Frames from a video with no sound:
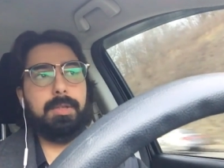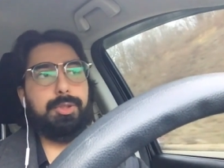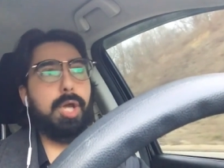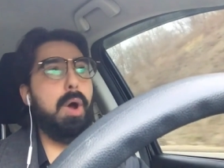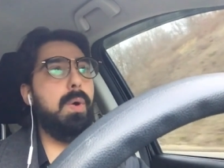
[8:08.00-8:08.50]

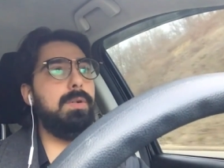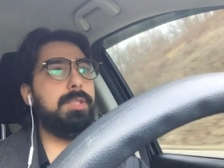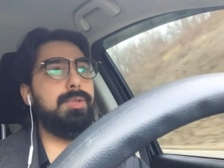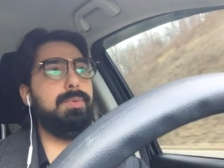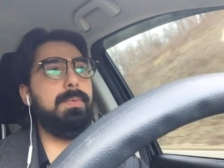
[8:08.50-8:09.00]
So,
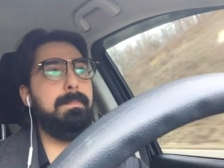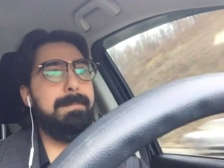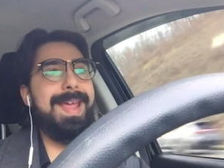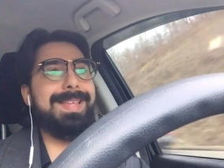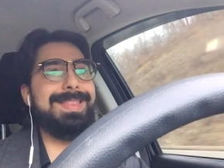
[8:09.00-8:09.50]
to
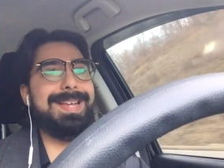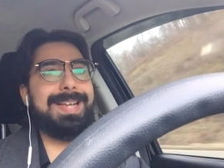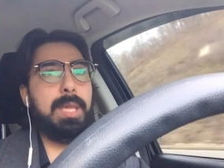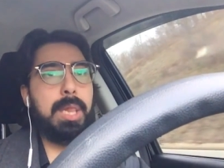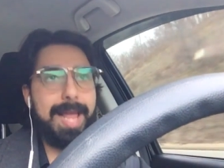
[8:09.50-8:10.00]
make the
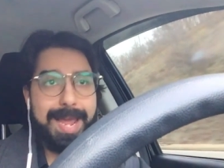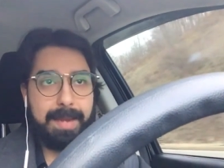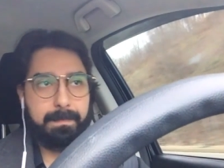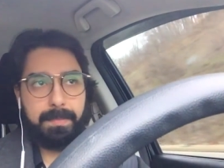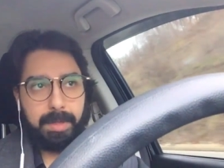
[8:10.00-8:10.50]

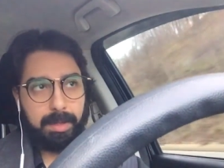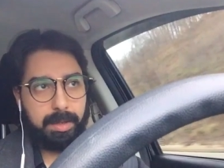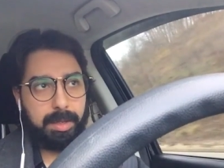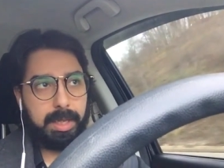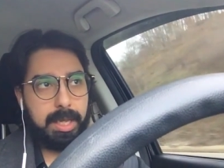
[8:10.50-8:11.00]
claim
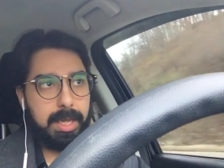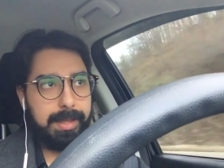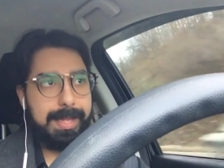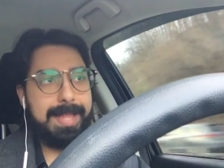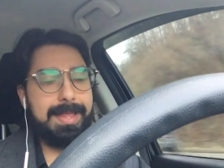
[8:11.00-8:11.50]

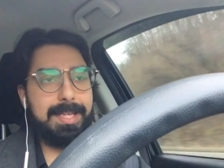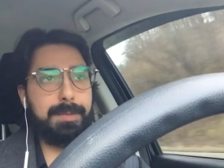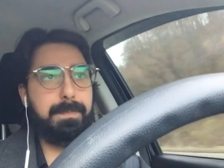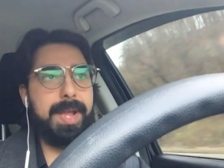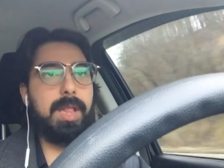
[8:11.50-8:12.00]
that this
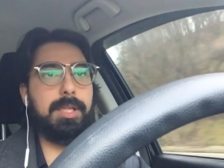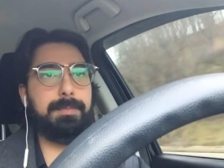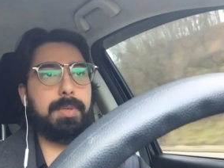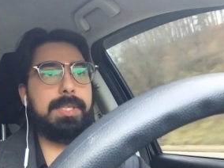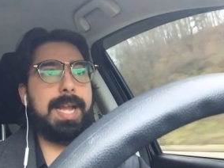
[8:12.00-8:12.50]
bill is
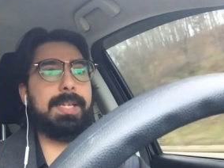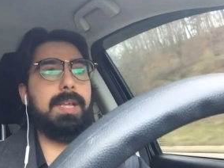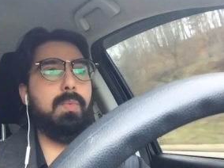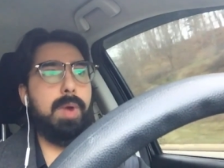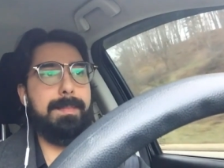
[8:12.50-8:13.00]

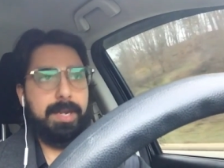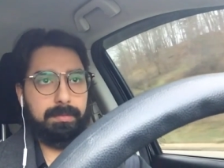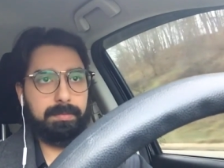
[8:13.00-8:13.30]
protecting women